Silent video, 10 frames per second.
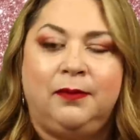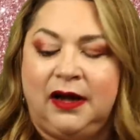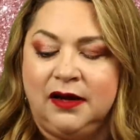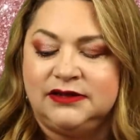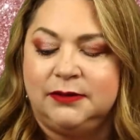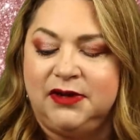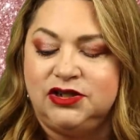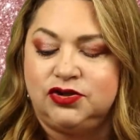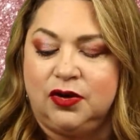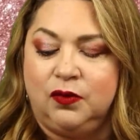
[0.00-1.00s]
box. I'm
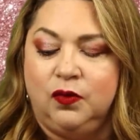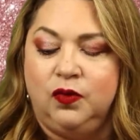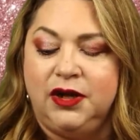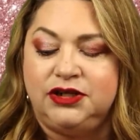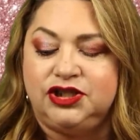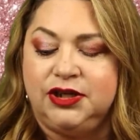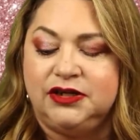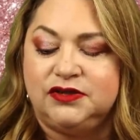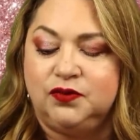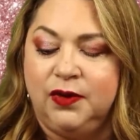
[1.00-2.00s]
not sure which
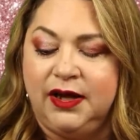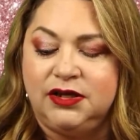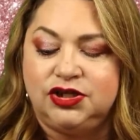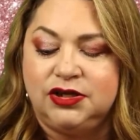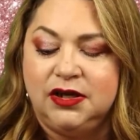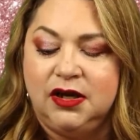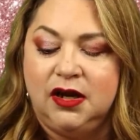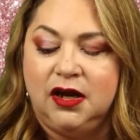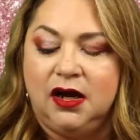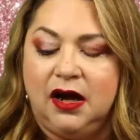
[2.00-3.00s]
is which.
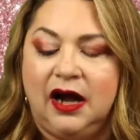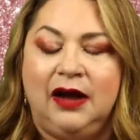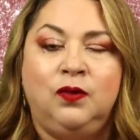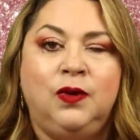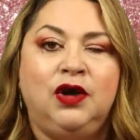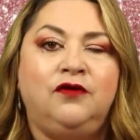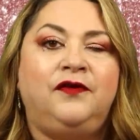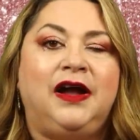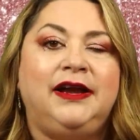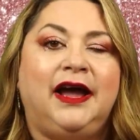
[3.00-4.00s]
I will
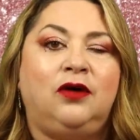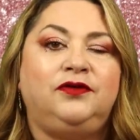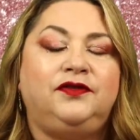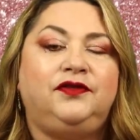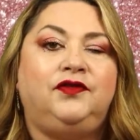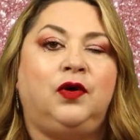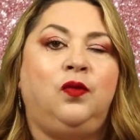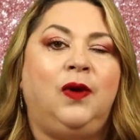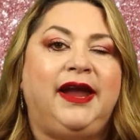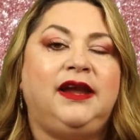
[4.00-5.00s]
find out the
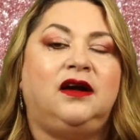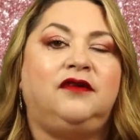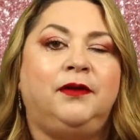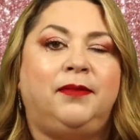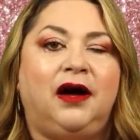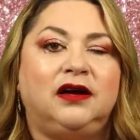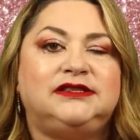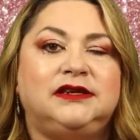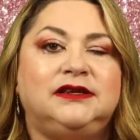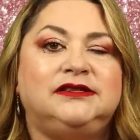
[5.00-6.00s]
weight of the
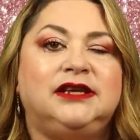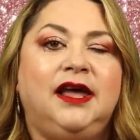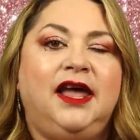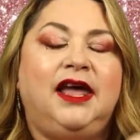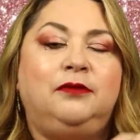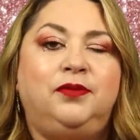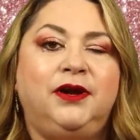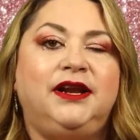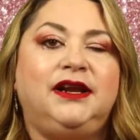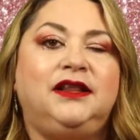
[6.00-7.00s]
boxes and
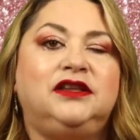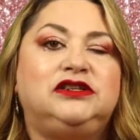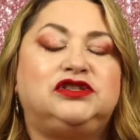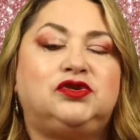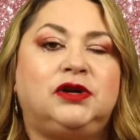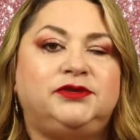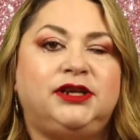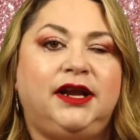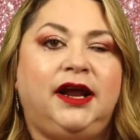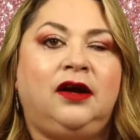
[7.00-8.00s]
put it in the
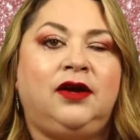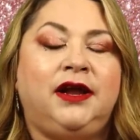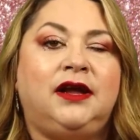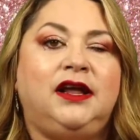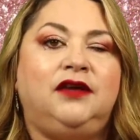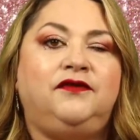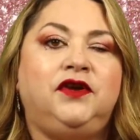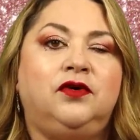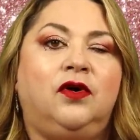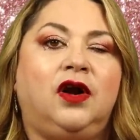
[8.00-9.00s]
description area if
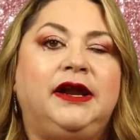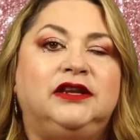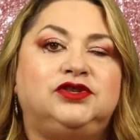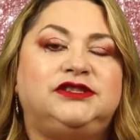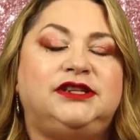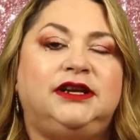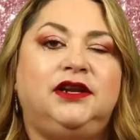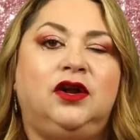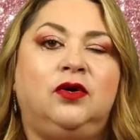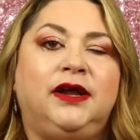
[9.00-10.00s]
you are interested
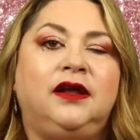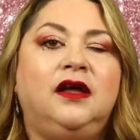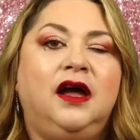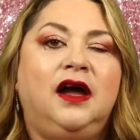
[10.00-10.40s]
in knowing